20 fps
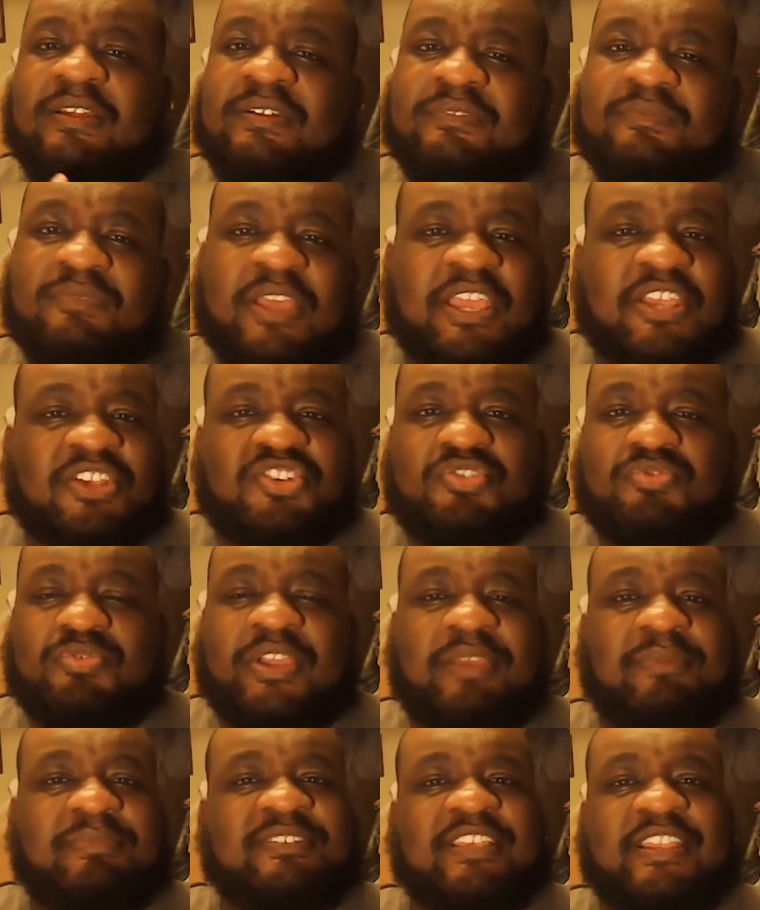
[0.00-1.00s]

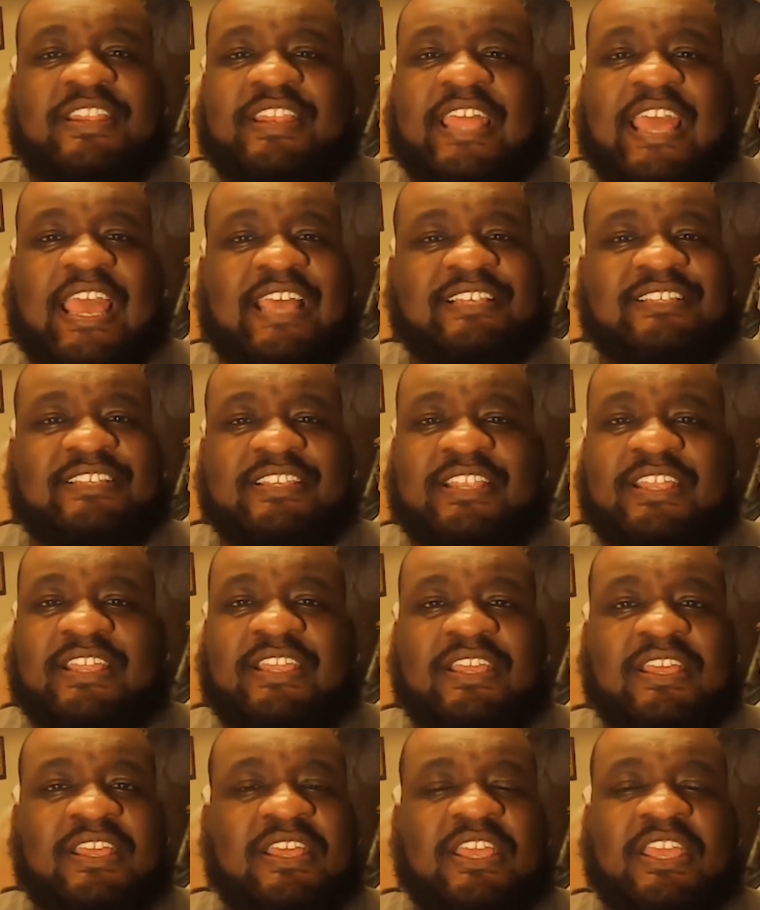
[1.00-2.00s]
extreme tenacity.
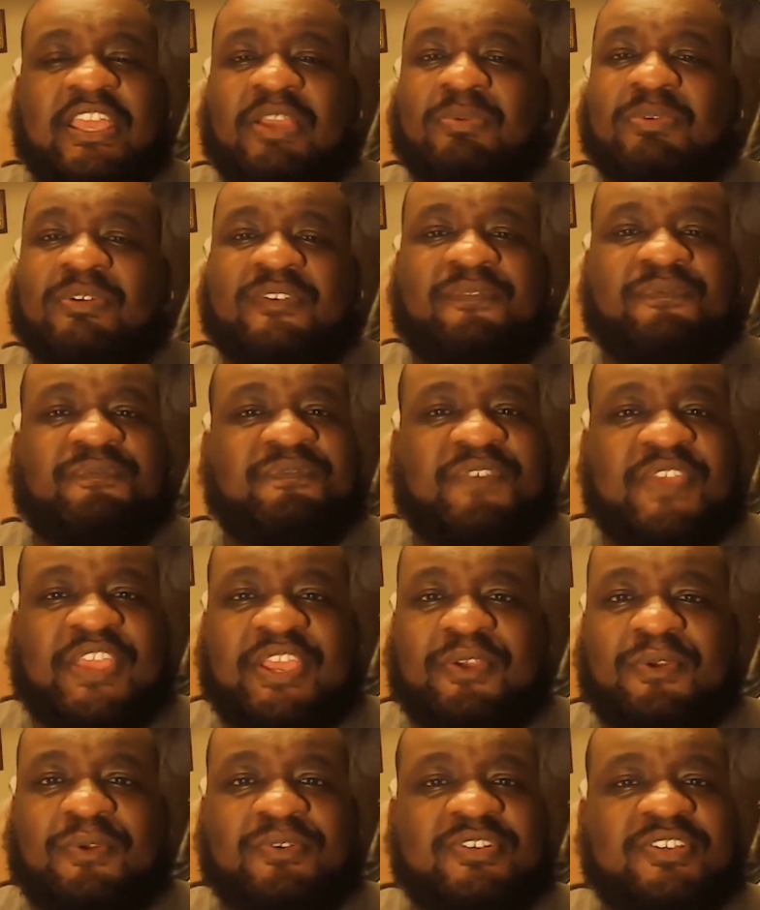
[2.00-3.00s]
He was
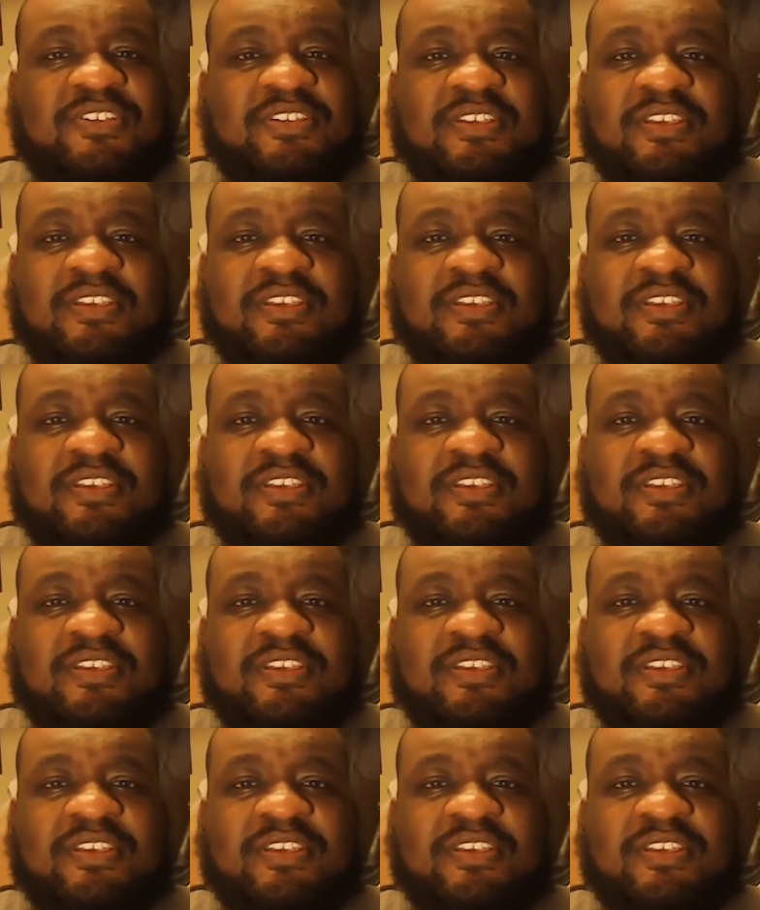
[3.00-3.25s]
fierce.